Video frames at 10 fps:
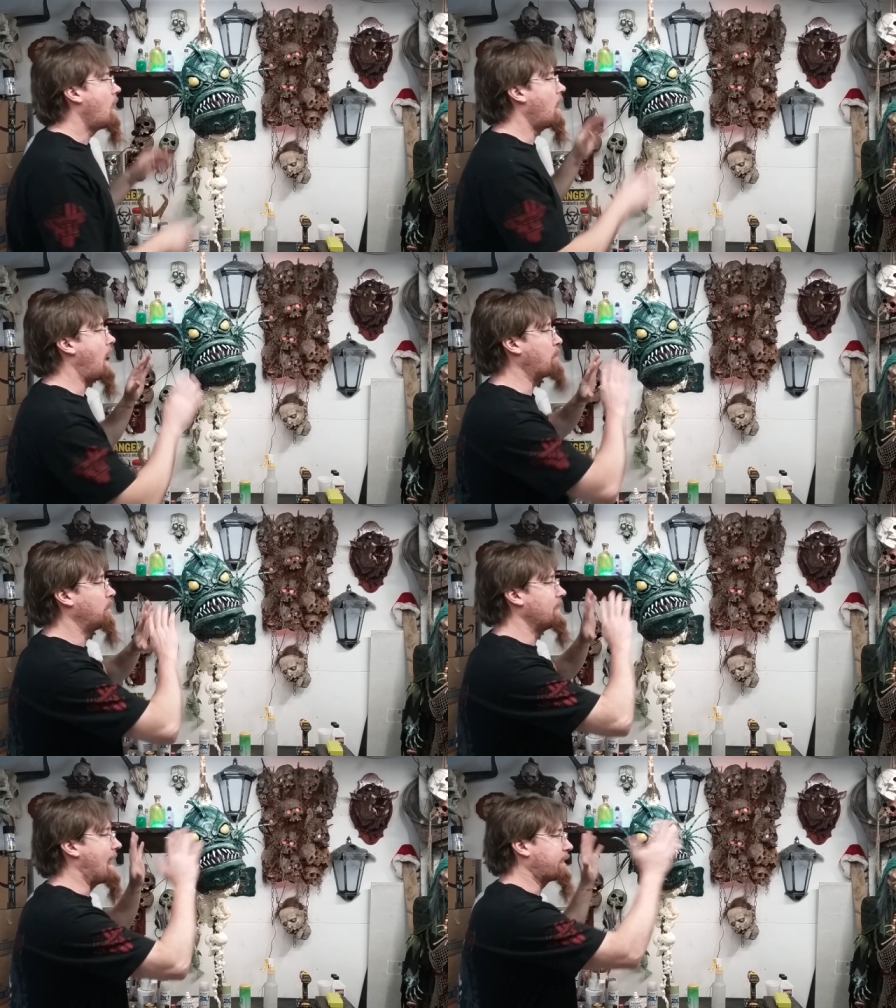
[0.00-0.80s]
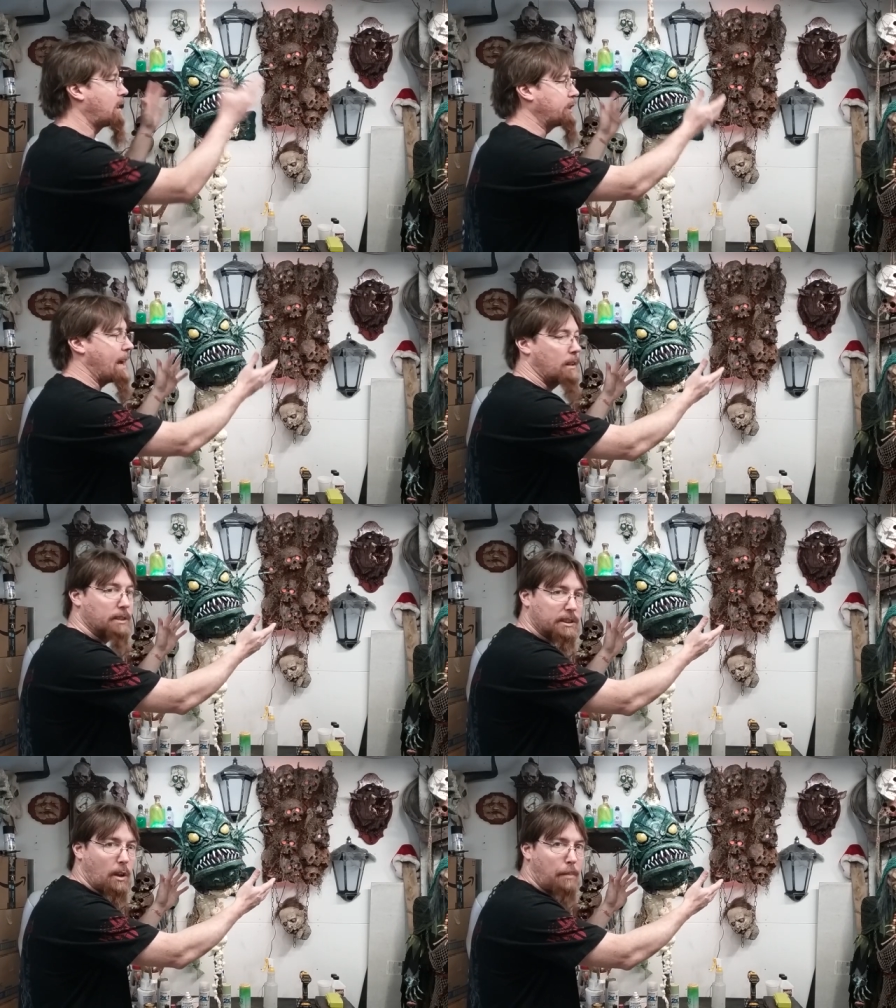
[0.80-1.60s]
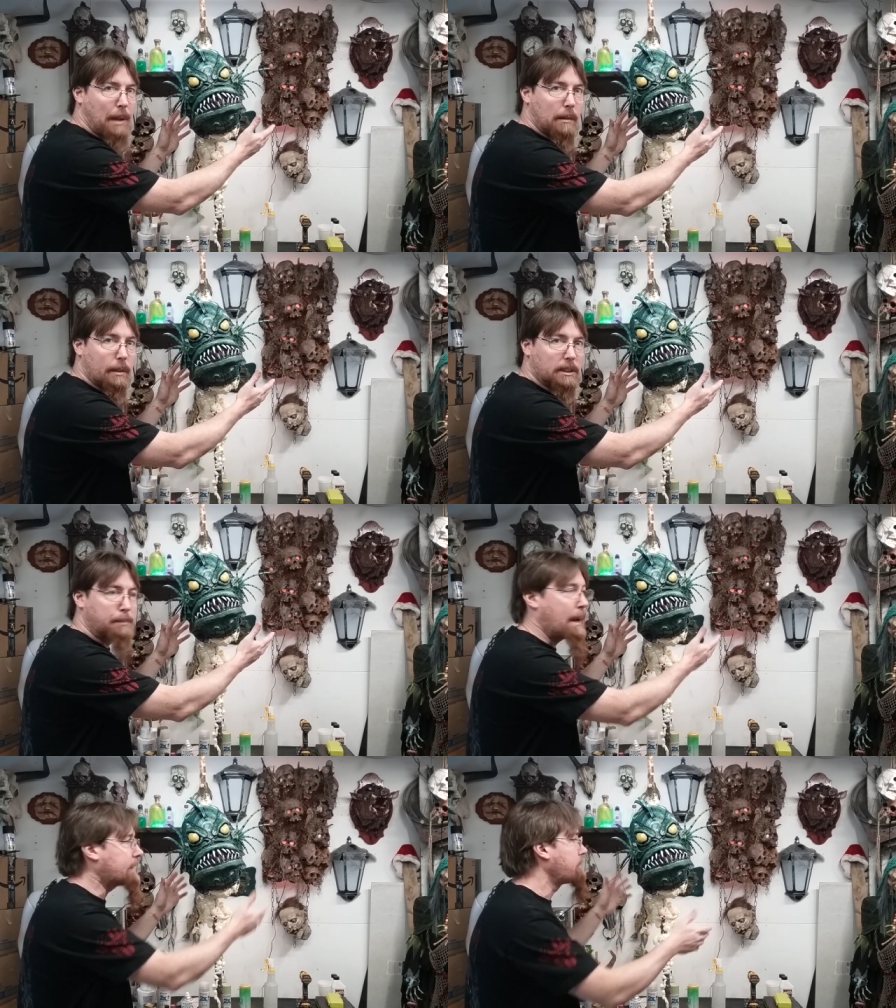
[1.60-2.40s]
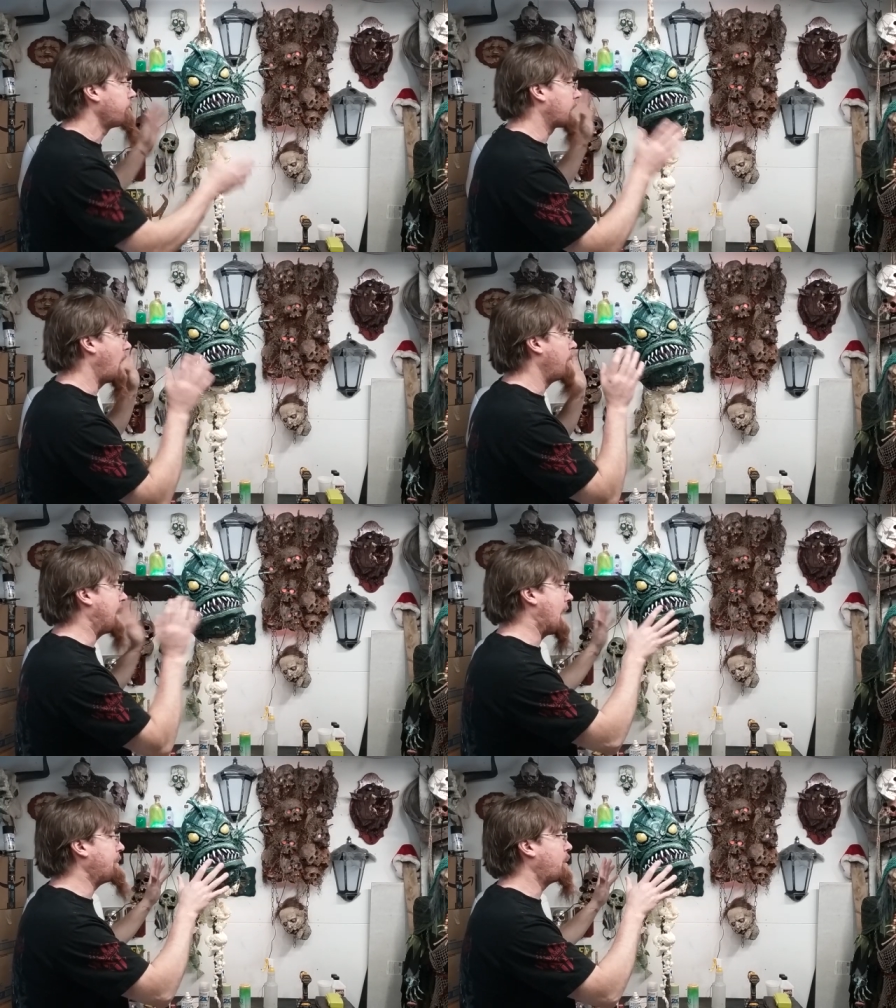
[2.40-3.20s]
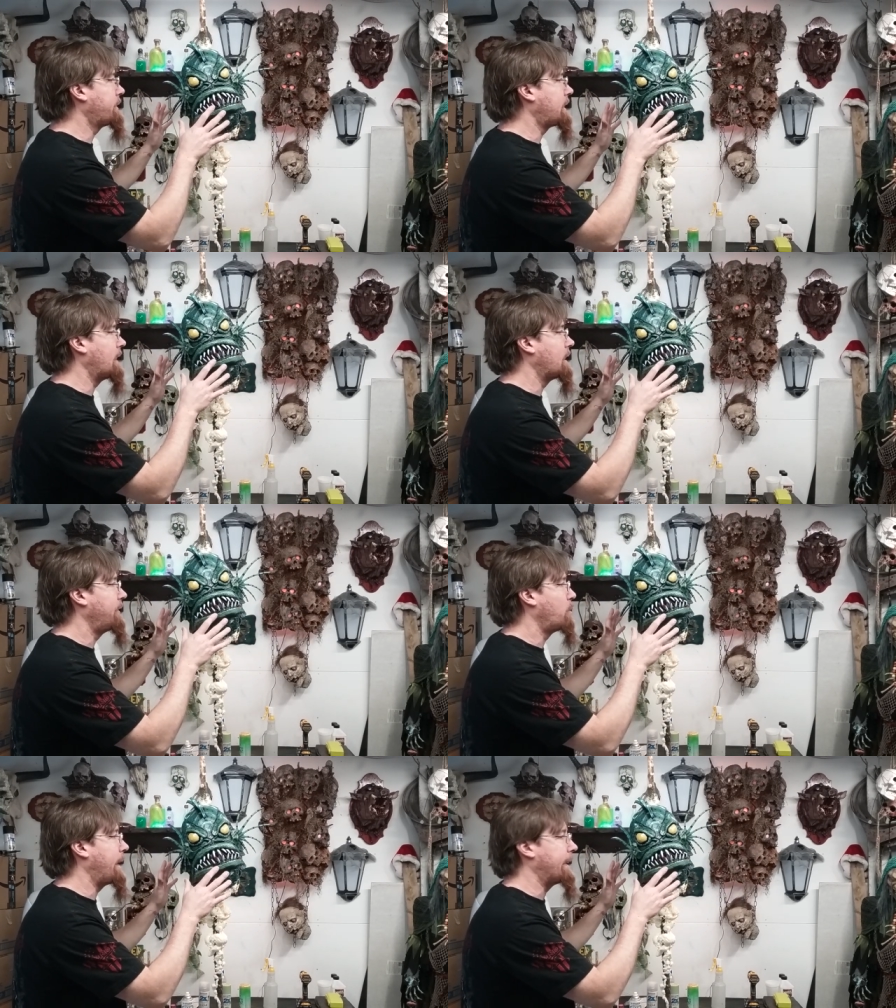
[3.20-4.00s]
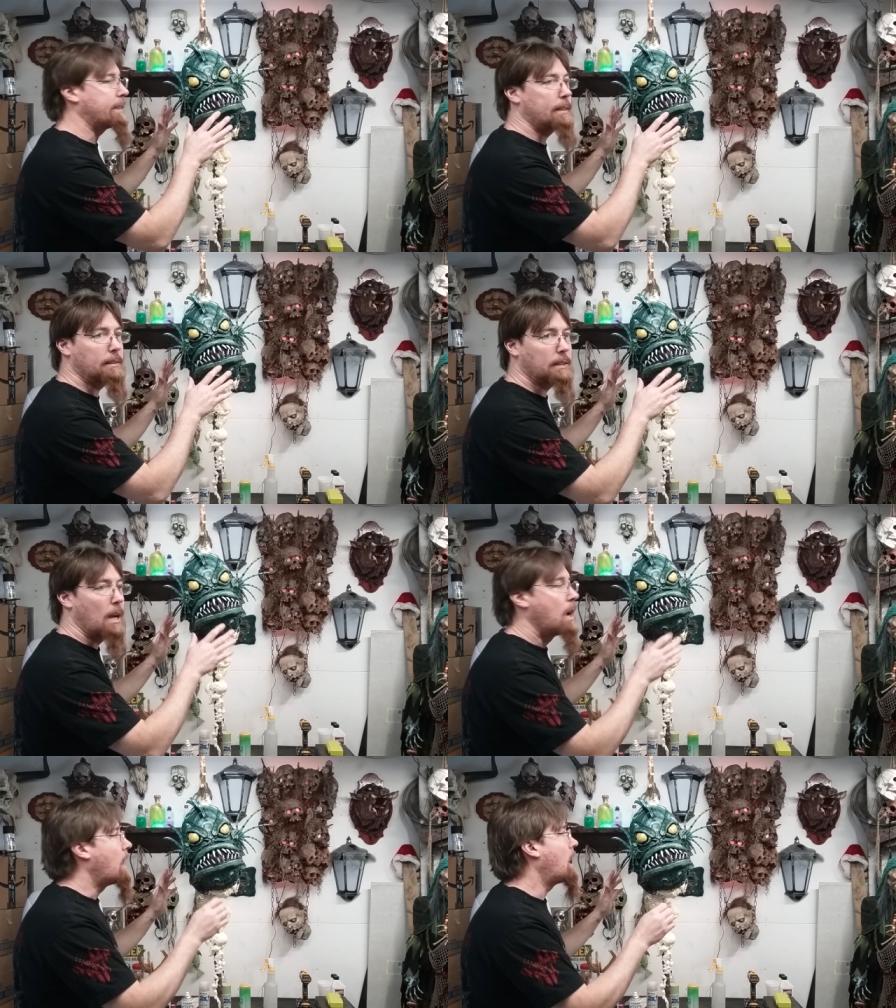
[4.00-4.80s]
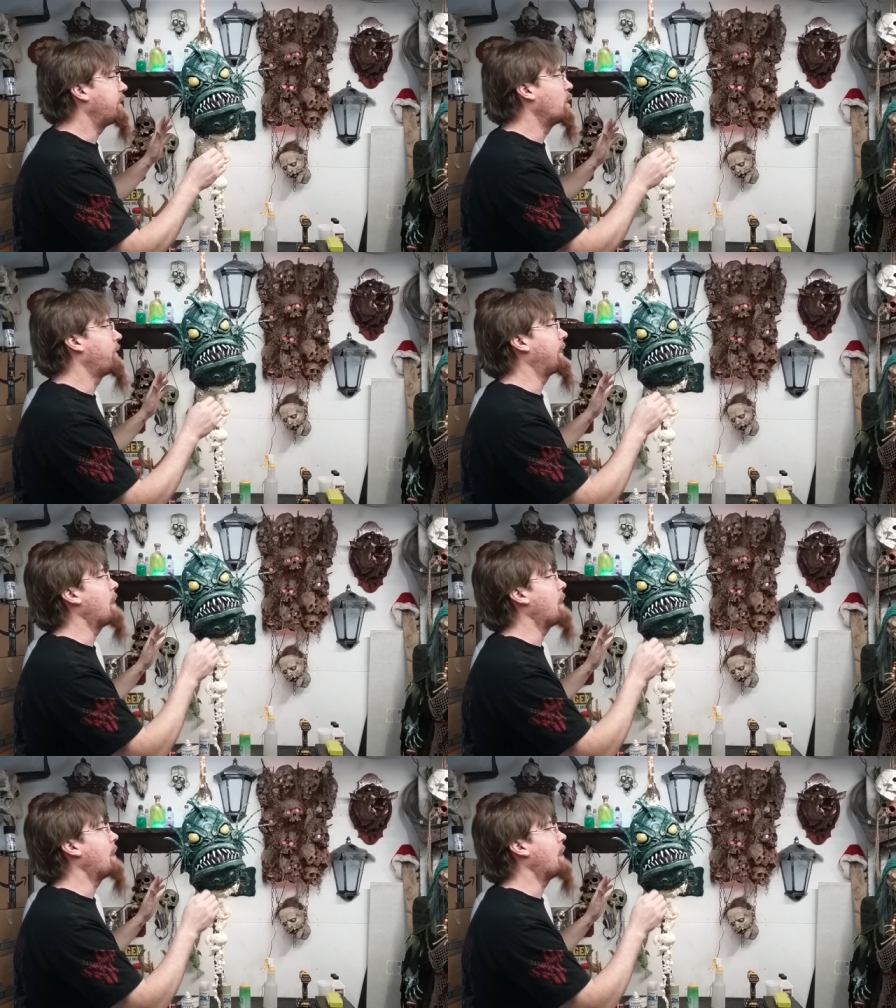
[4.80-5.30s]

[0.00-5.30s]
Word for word: I will not touch Allen's sculpt out of respect. I'm happy with it. I love the way it is. The only